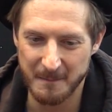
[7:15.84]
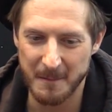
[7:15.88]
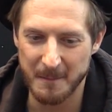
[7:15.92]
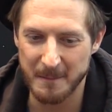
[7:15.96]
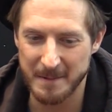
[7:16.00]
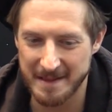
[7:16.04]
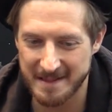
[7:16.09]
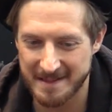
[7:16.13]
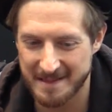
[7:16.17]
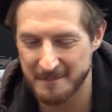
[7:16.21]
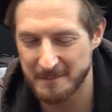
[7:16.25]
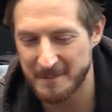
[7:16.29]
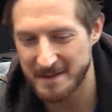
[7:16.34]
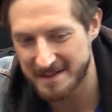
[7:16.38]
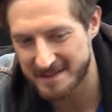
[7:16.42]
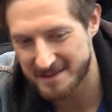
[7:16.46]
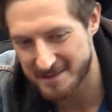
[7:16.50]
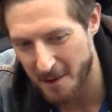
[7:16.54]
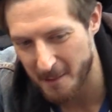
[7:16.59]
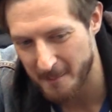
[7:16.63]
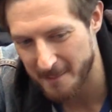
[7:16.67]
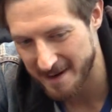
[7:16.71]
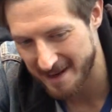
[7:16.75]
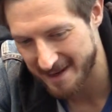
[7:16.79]
with
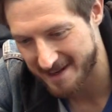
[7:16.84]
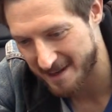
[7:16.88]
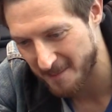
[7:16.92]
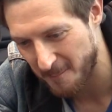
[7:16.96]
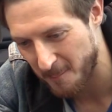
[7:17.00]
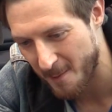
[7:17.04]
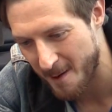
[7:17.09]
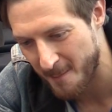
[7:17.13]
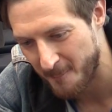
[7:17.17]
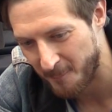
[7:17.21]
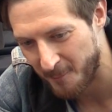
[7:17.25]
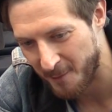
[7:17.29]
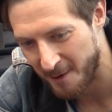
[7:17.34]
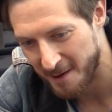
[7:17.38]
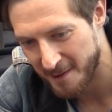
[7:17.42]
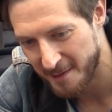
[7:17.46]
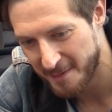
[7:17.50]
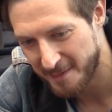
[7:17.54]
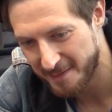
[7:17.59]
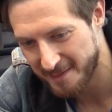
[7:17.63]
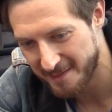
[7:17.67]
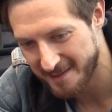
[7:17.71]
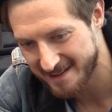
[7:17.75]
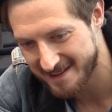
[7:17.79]
Dominic and
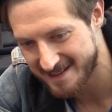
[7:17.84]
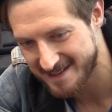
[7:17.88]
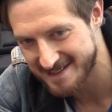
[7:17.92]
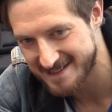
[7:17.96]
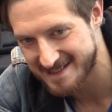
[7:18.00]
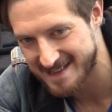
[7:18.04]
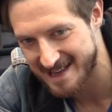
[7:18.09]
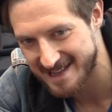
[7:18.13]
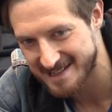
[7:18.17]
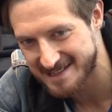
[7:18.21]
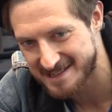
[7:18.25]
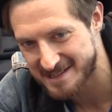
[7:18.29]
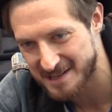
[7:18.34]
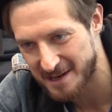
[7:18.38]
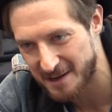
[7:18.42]
Wentworth, because they're